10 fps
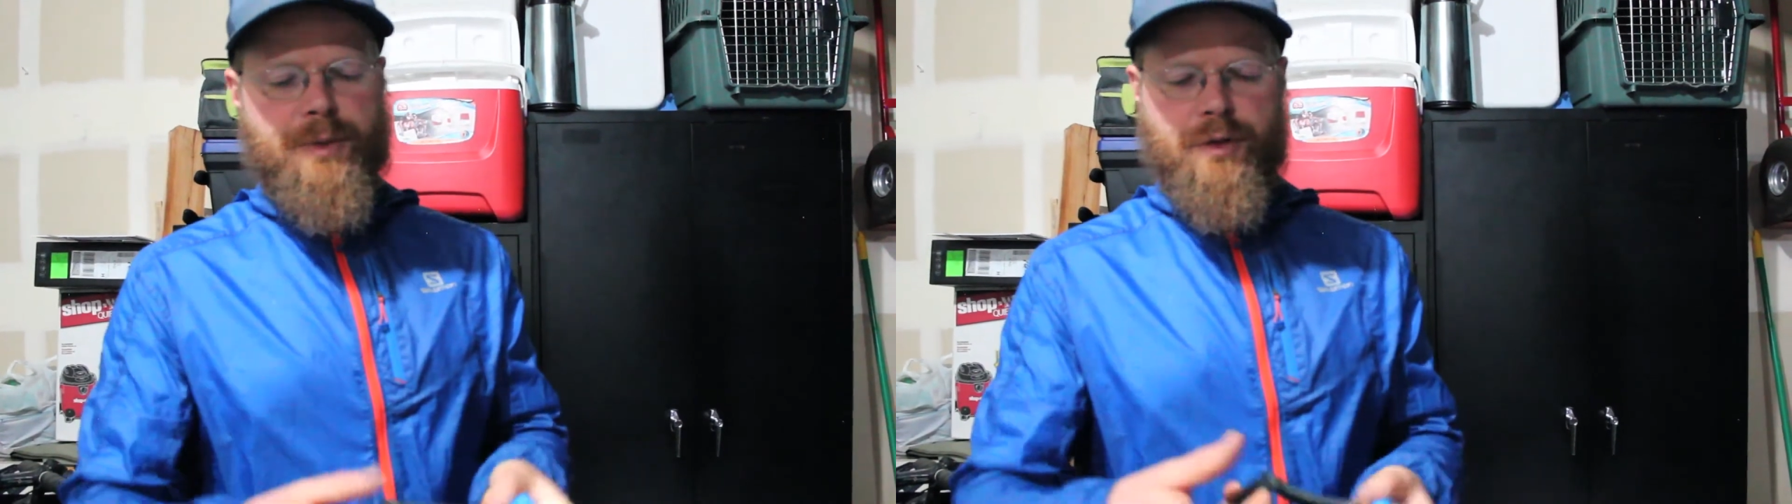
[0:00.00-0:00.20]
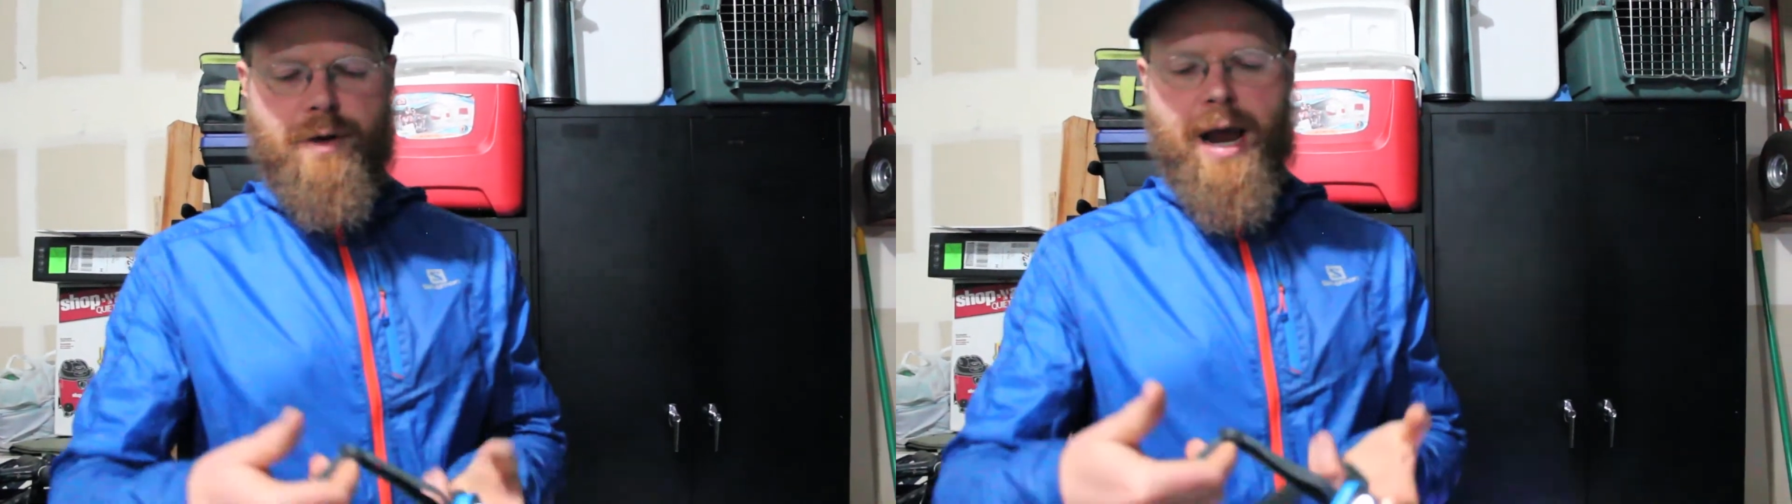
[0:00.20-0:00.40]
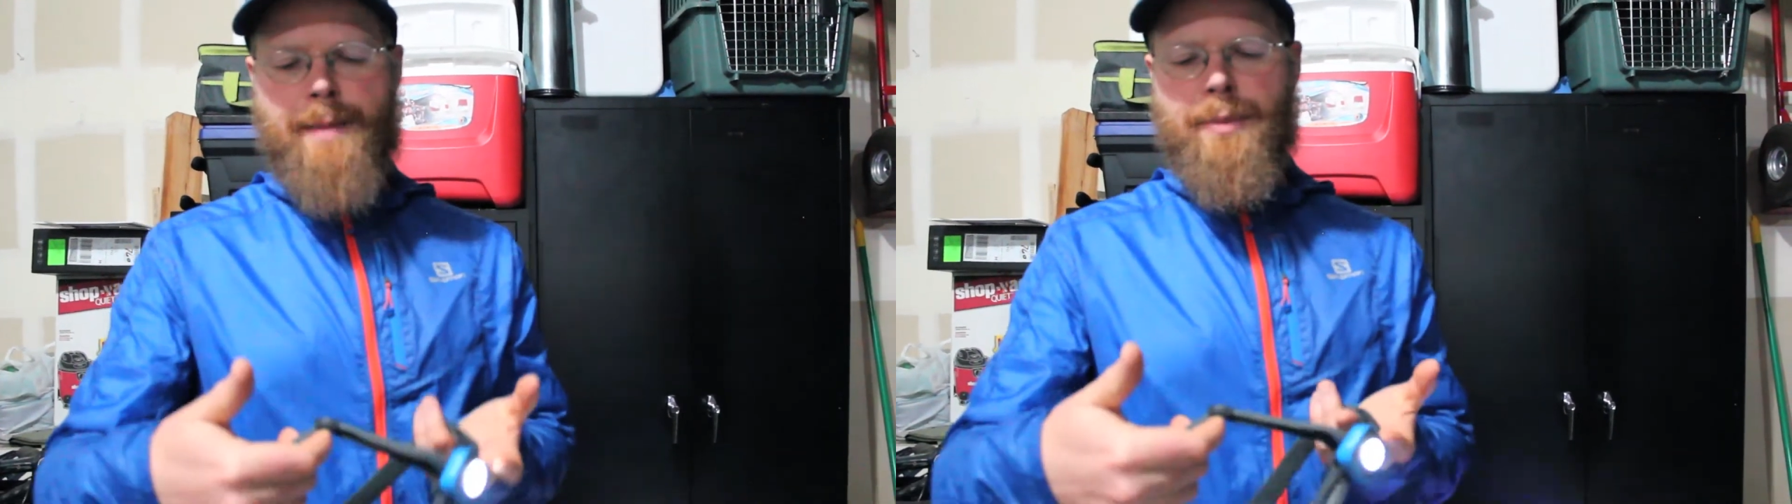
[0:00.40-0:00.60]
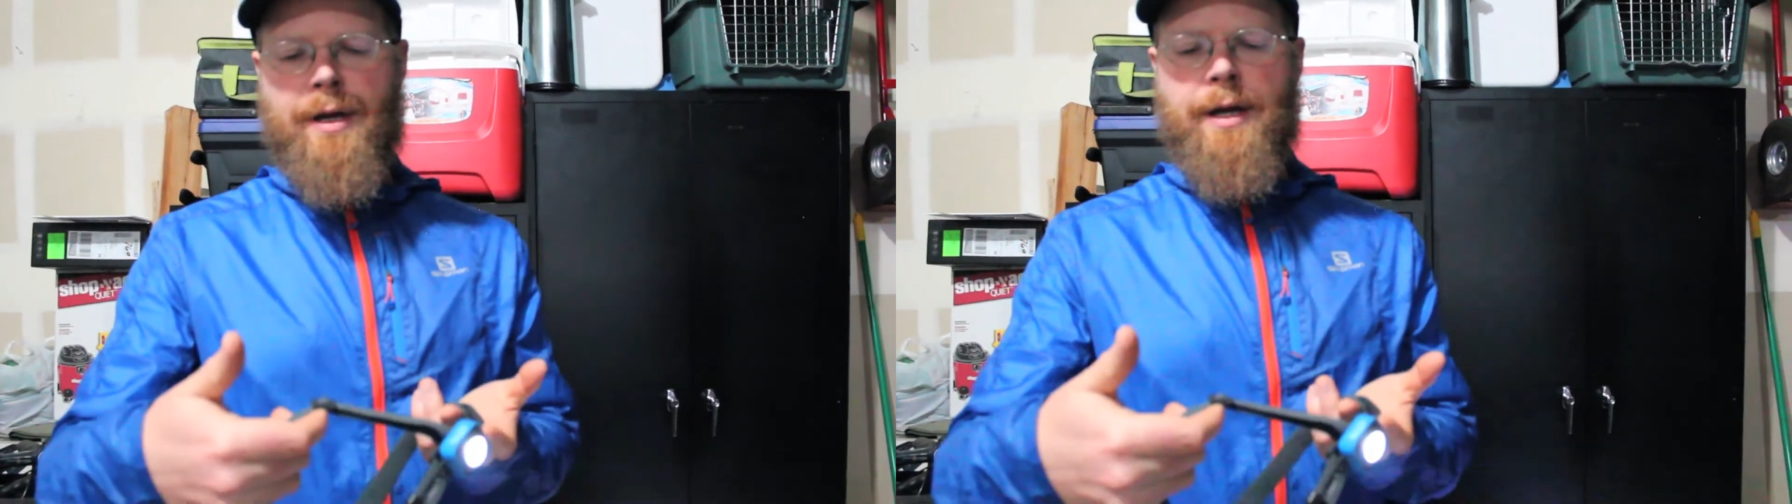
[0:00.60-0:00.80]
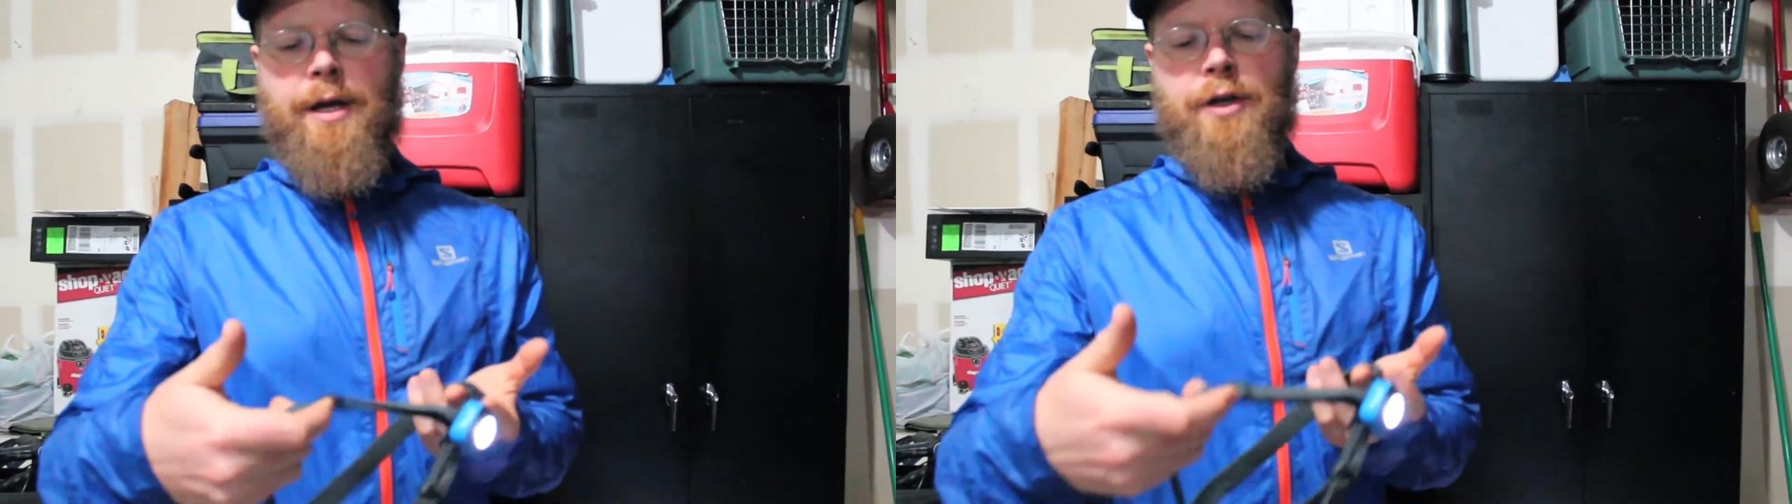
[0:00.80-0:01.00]
strap
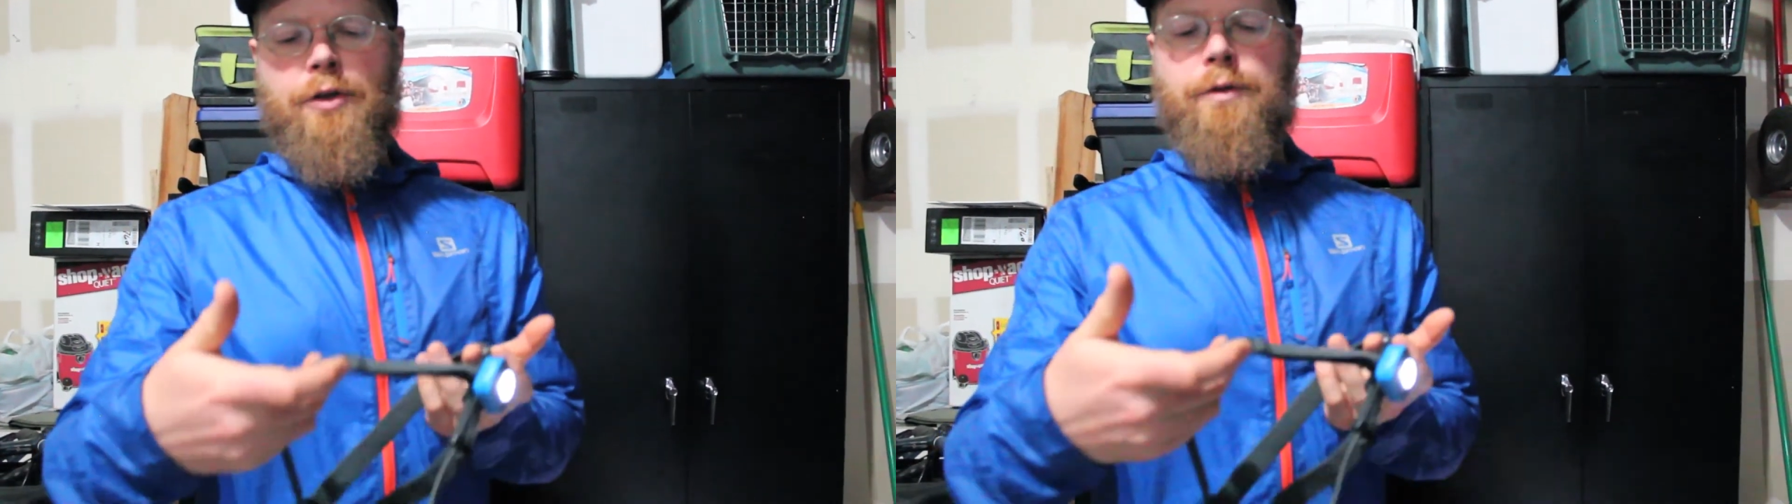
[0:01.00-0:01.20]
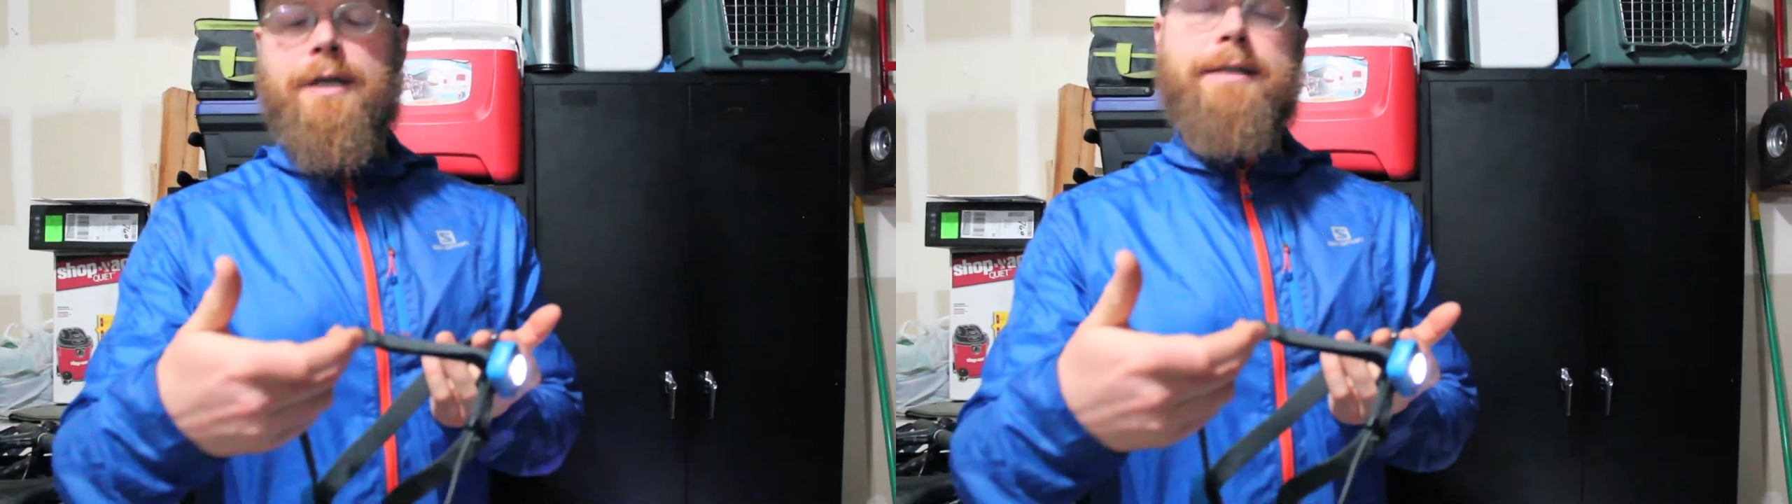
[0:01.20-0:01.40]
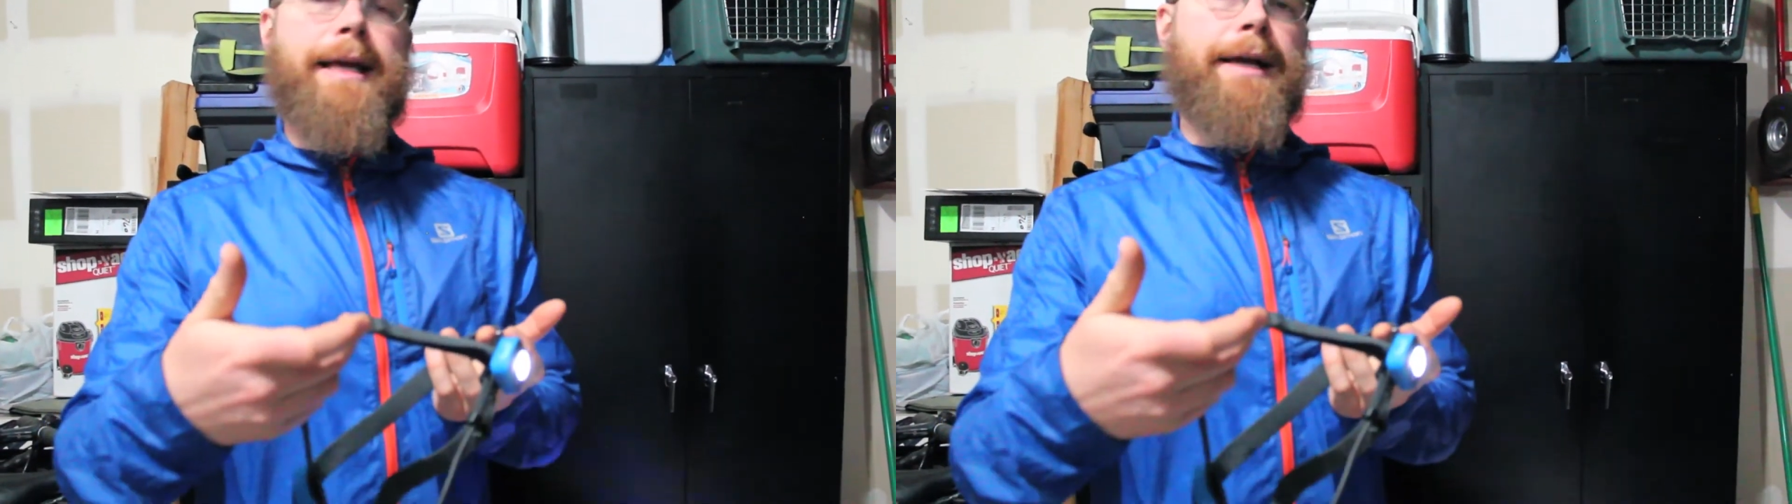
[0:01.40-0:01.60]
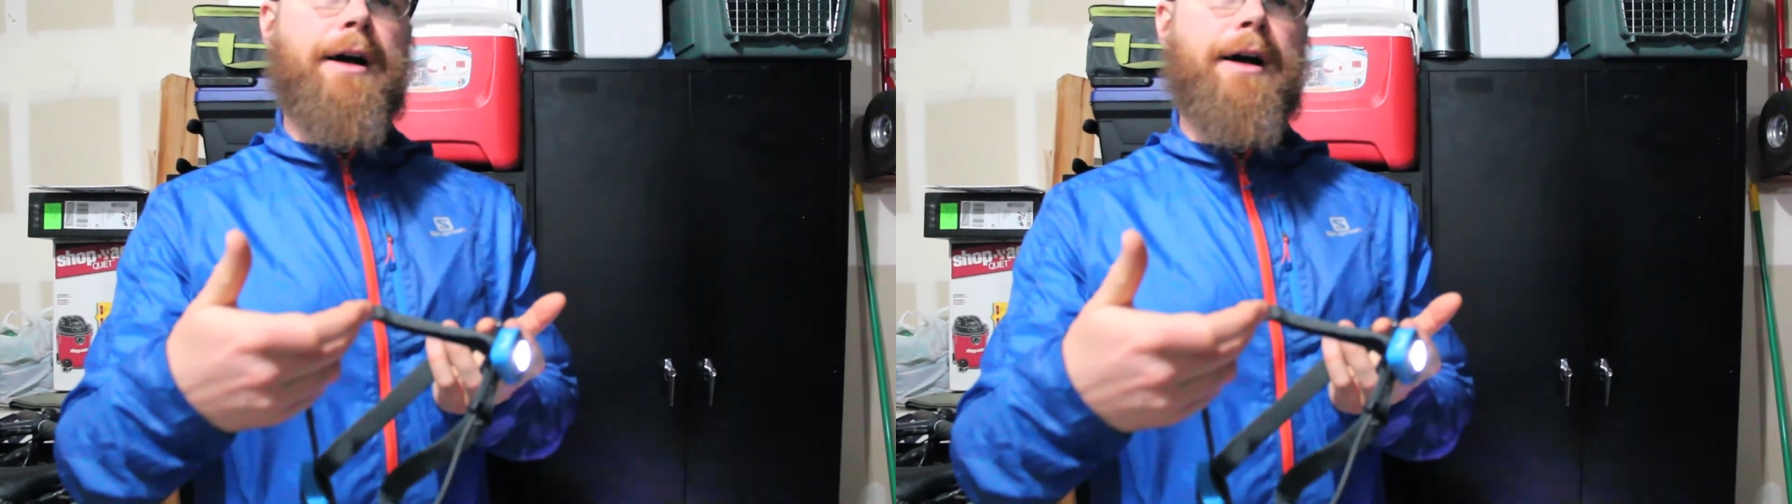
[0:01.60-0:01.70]
you can take